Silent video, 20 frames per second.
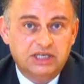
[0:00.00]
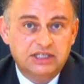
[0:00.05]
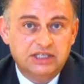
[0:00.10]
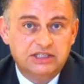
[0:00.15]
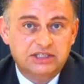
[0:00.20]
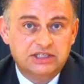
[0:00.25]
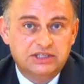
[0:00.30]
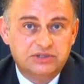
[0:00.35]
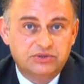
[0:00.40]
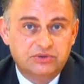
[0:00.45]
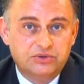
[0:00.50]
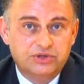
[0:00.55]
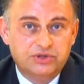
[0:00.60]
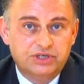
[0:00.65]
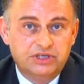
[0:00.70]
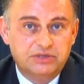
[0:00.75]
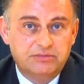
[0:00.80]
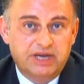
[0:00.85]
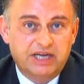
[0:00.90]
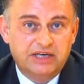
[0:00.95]
is to sort
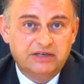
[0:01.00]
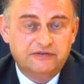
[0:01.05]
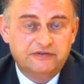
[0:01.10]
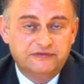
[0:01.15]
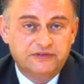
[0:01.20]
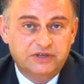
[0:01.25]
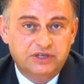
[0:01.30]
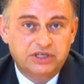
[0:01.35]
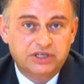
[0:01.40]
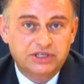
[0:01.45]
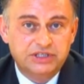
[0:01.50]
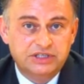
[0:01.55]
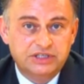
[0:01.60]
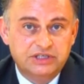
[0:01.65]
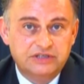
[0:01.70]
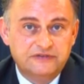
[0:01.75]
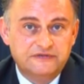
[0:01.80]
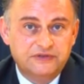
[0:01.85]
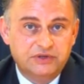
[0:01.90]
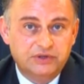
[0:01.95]
the demand first
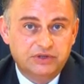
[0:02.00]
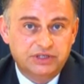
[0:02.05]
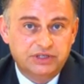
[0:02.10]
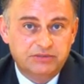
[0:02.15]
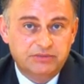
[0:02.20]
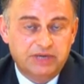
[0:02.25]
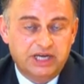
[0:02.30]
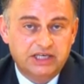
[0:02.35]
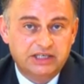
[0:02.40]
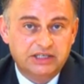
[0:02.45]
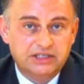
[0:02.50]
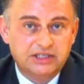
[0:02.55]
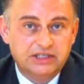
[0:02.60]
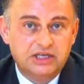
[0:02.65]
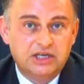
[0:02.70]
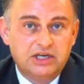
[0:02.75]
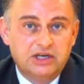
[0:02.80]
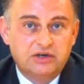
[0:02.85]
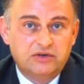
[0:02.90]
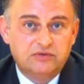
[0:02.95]
and to fill the demand,
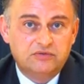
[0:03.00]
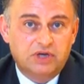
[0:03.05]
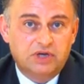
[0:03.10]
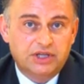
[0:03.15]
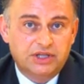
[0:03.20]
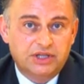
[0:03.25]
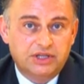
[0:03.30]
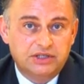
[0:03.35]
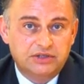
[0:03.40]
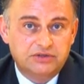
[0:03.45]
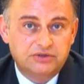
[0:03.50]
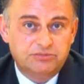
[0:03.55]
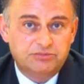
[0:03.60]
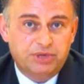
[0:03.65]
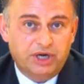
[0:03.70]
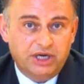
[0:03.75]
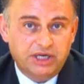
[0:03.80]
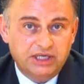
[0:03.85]
rather than just